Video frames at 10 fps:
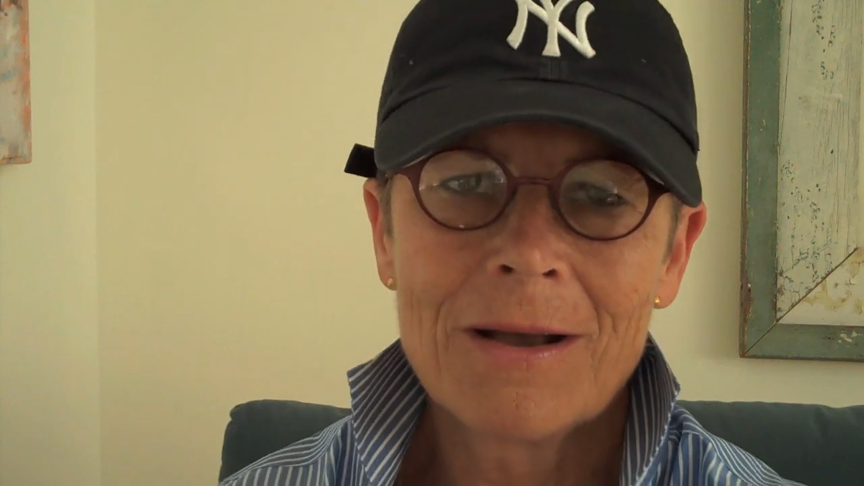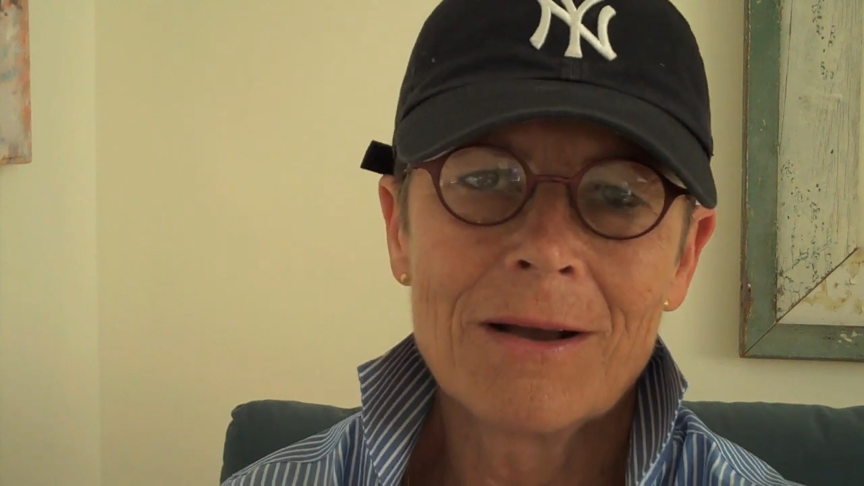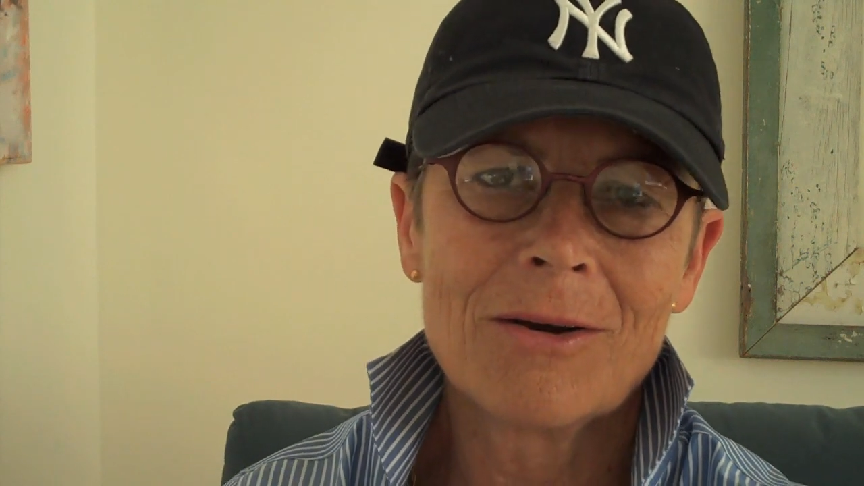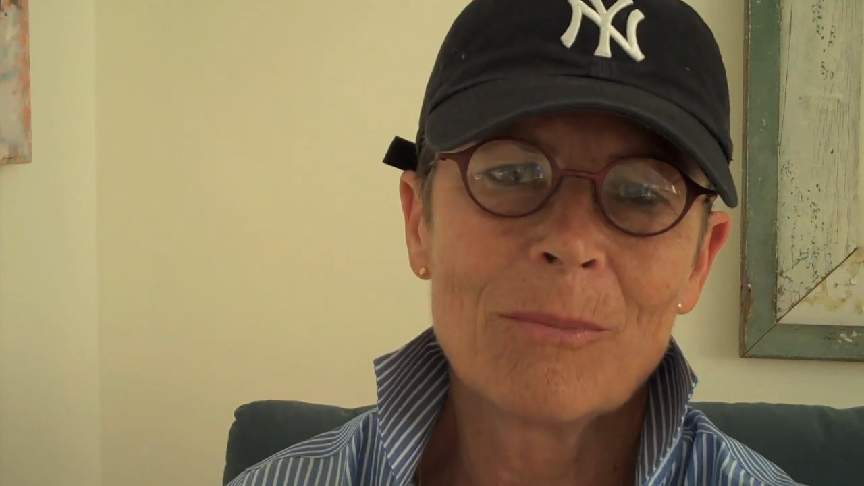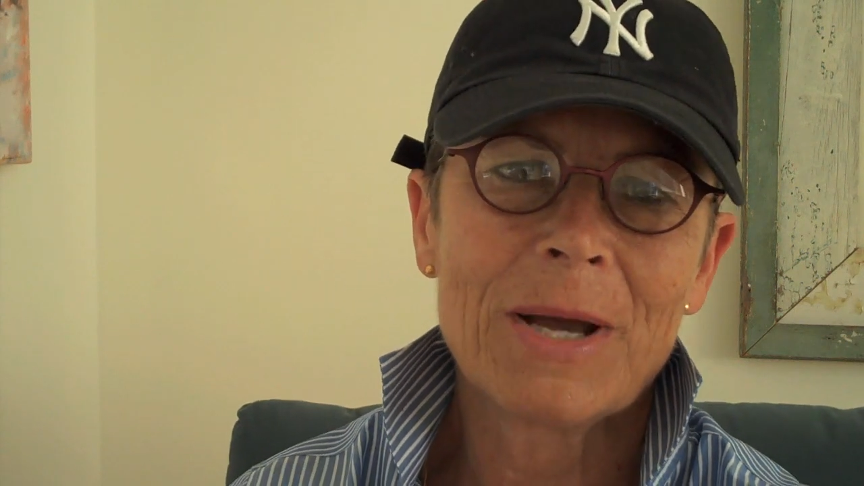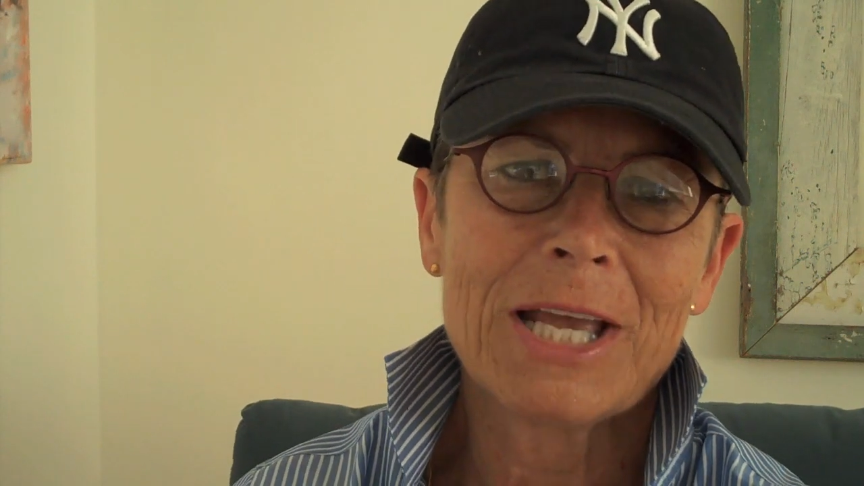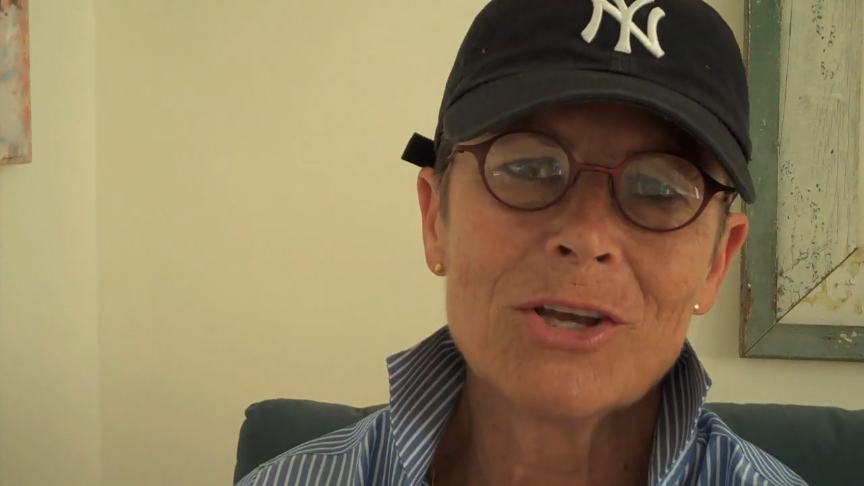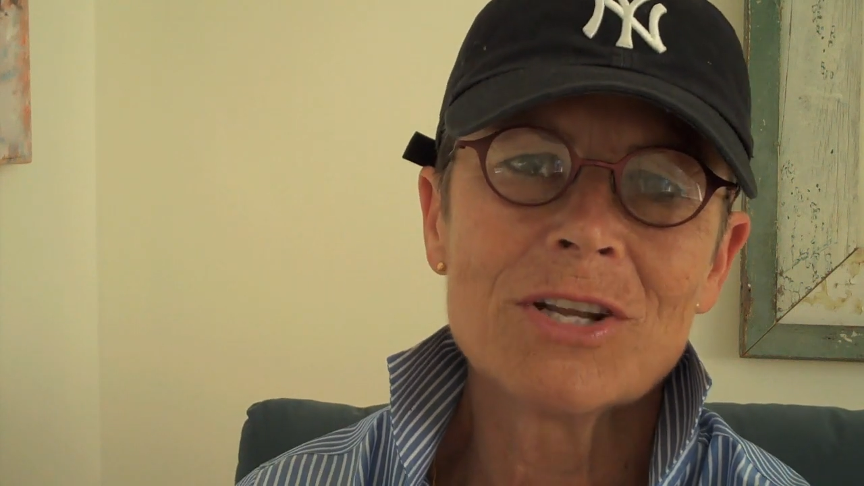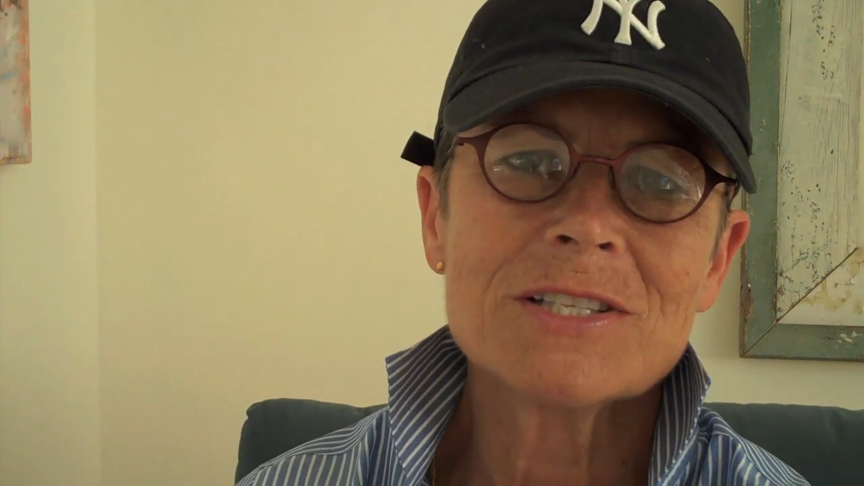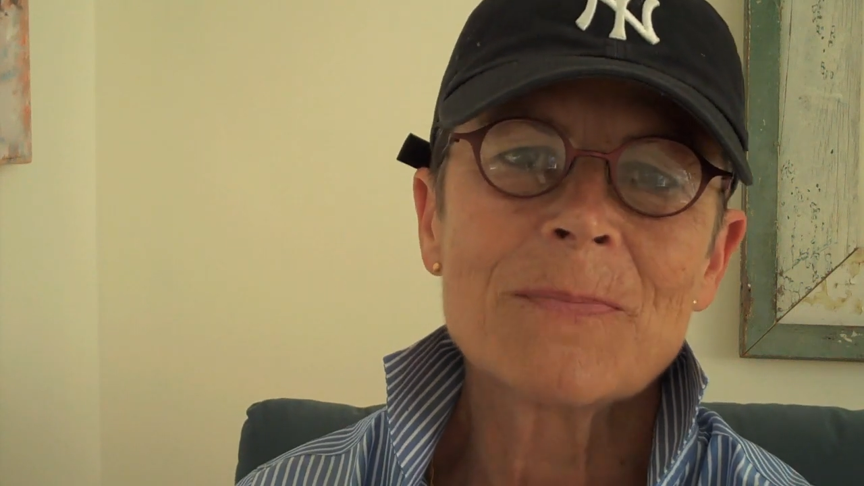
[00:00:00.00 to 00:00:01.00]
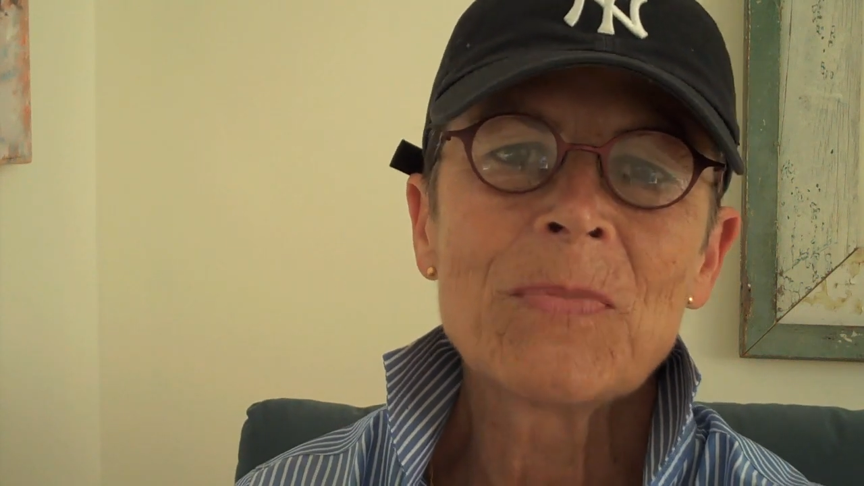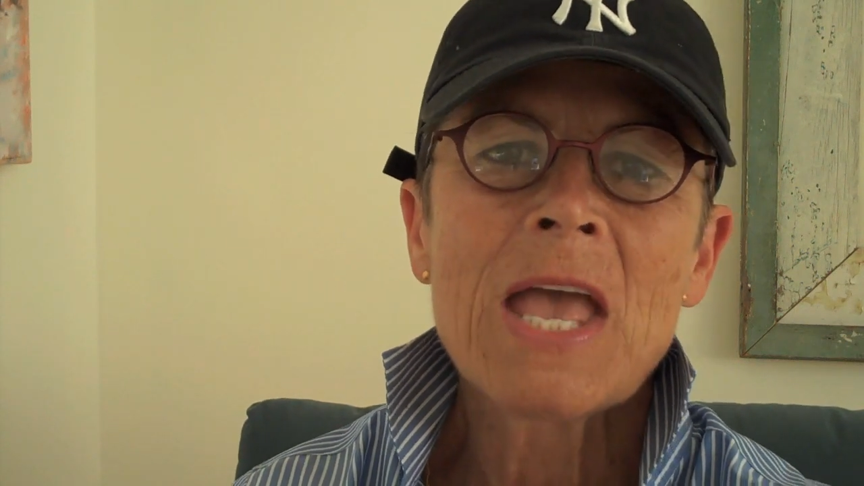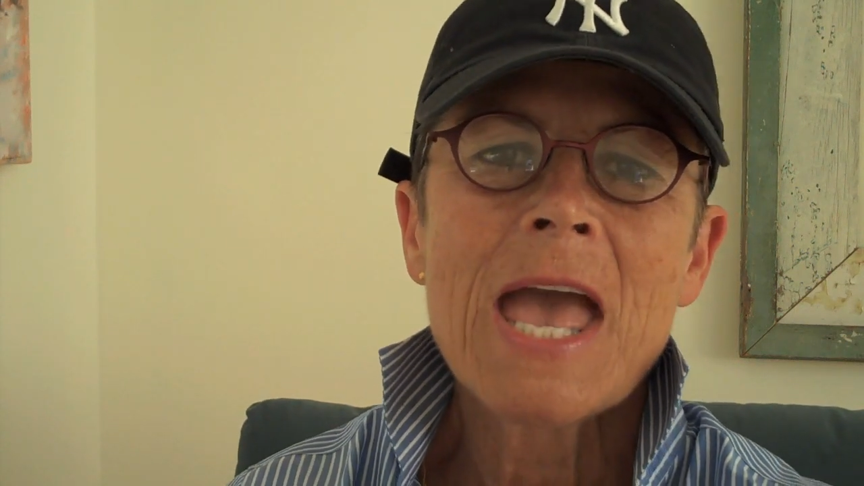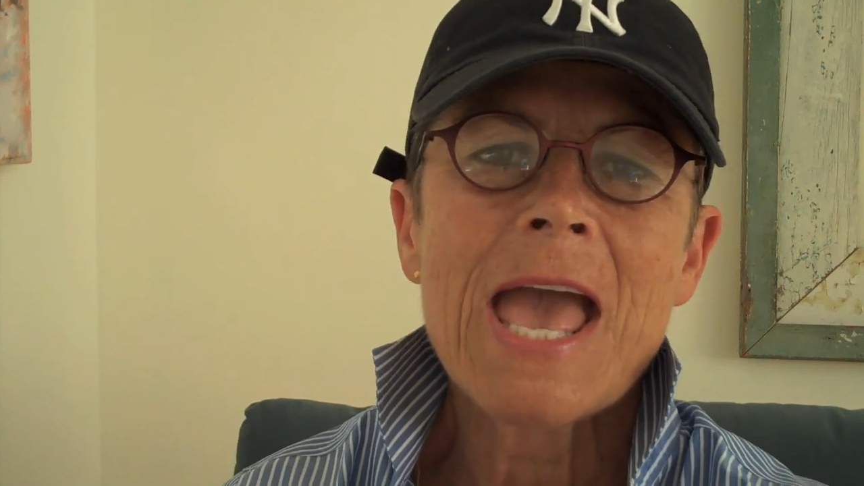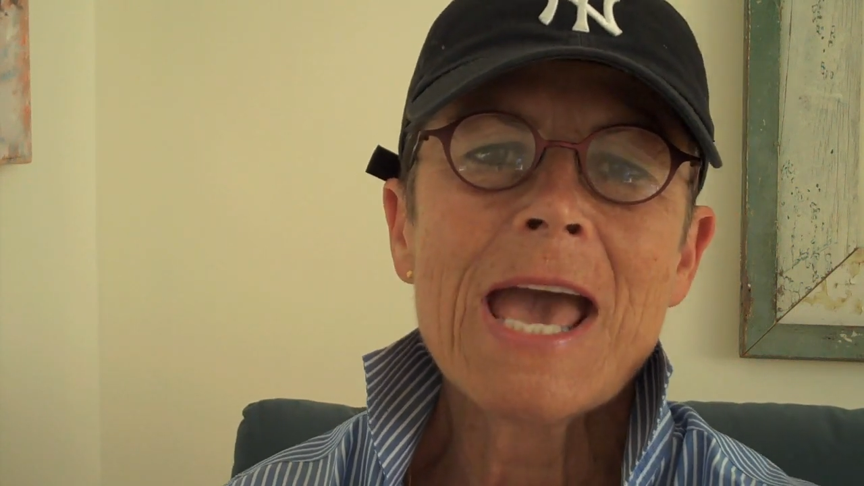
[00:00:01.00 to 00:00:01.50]
Oh, my goodness.
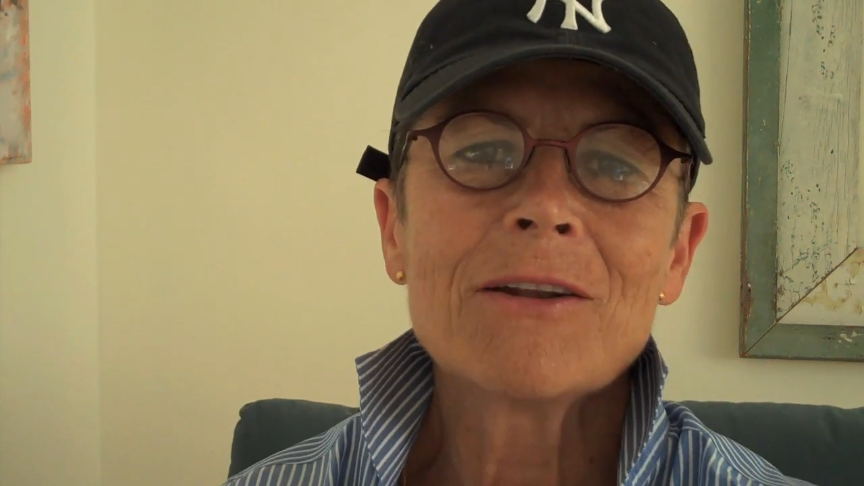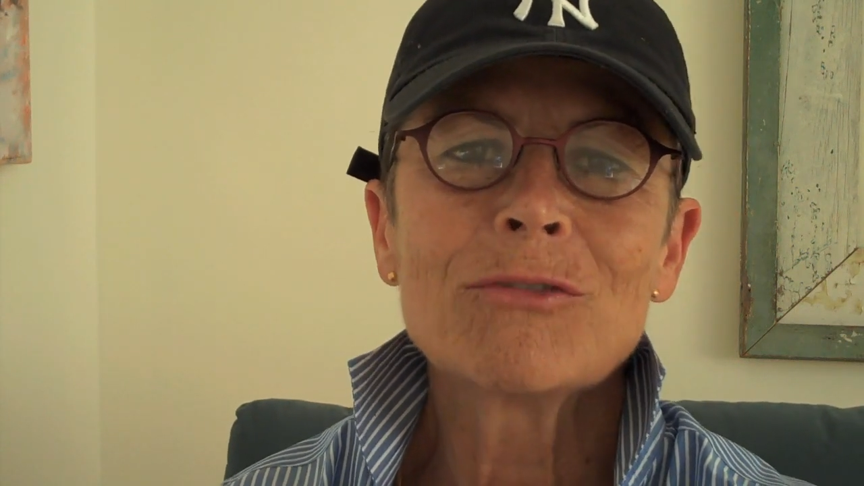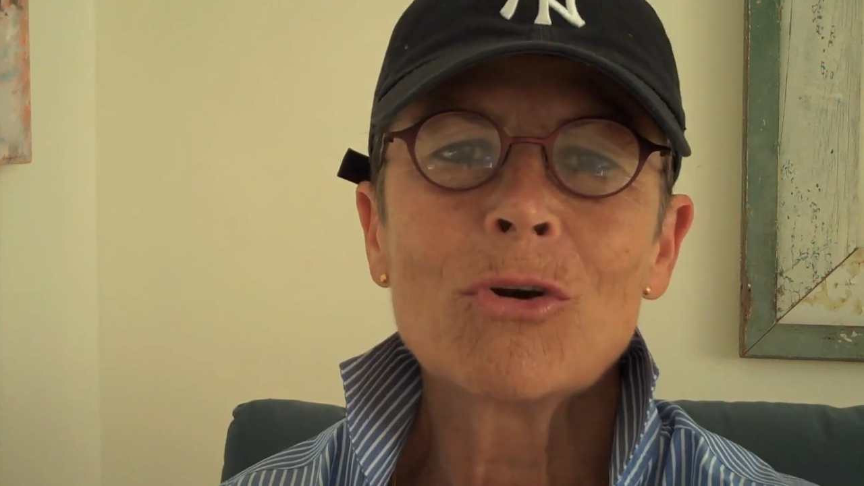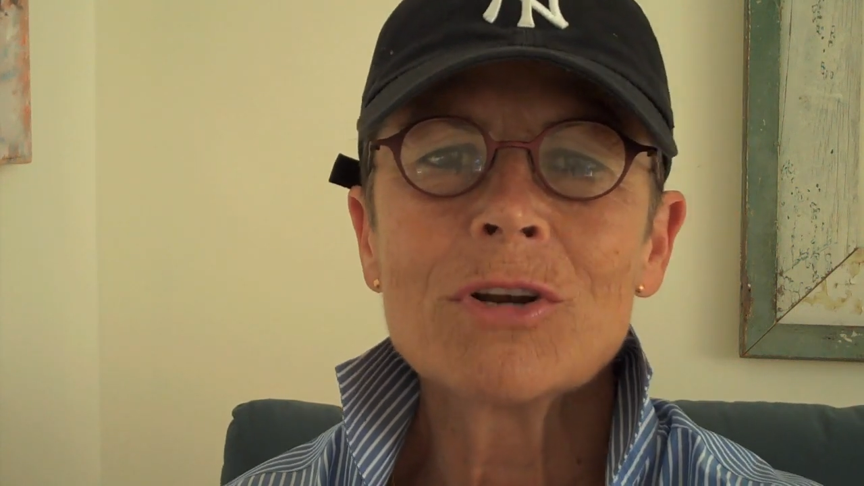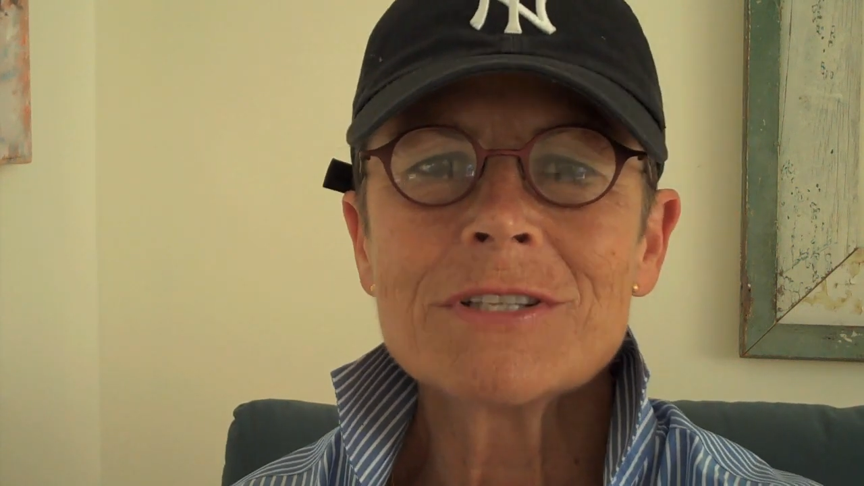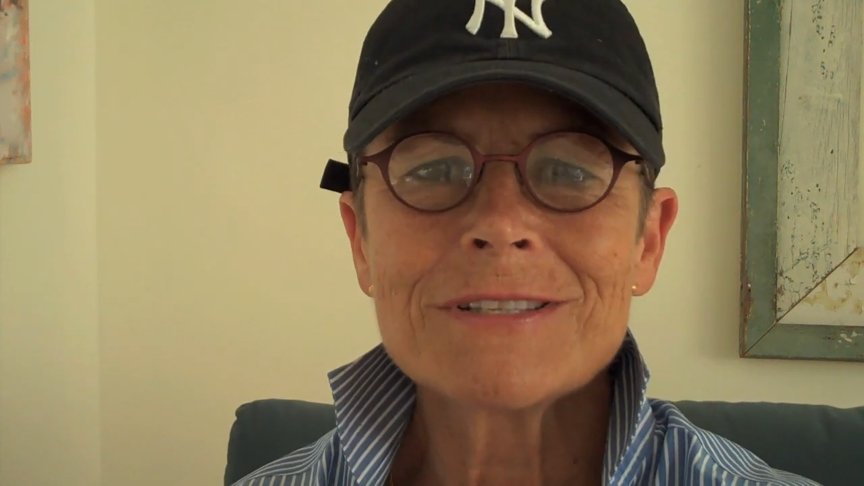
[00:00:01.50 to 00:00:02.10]
And of course,